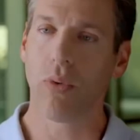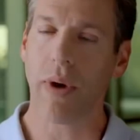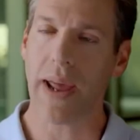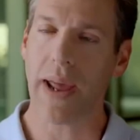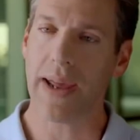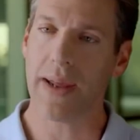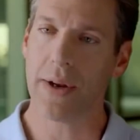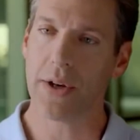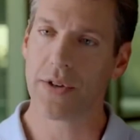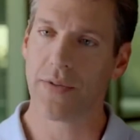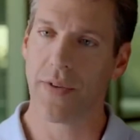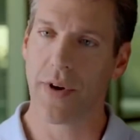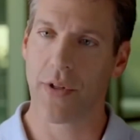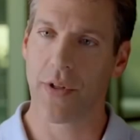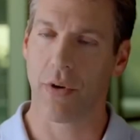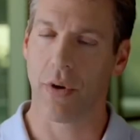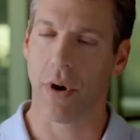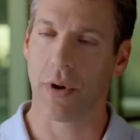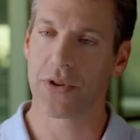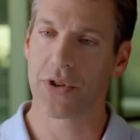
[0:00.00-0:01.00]
range of
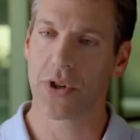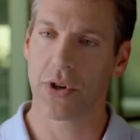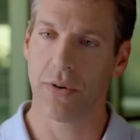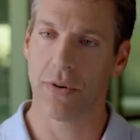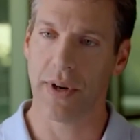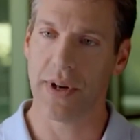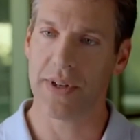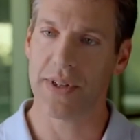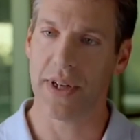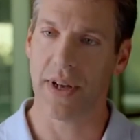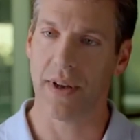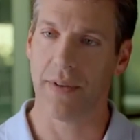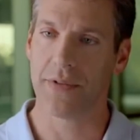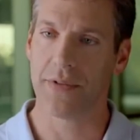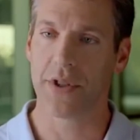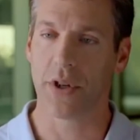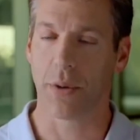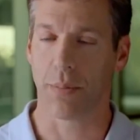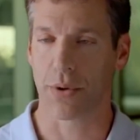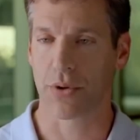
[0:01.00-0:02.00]
other
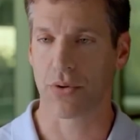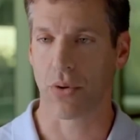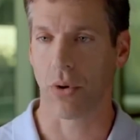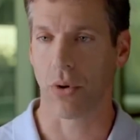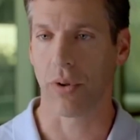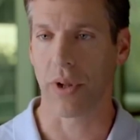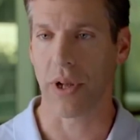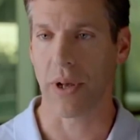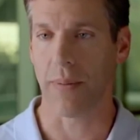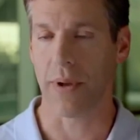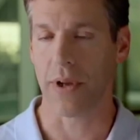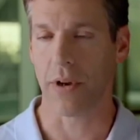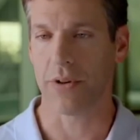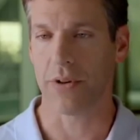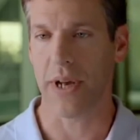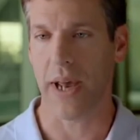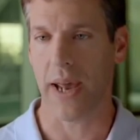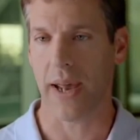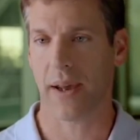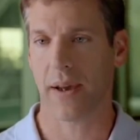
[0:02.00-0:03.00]
alternatives to petroleum in your
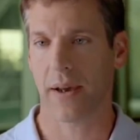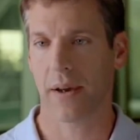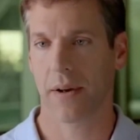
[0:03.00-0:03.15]
tank.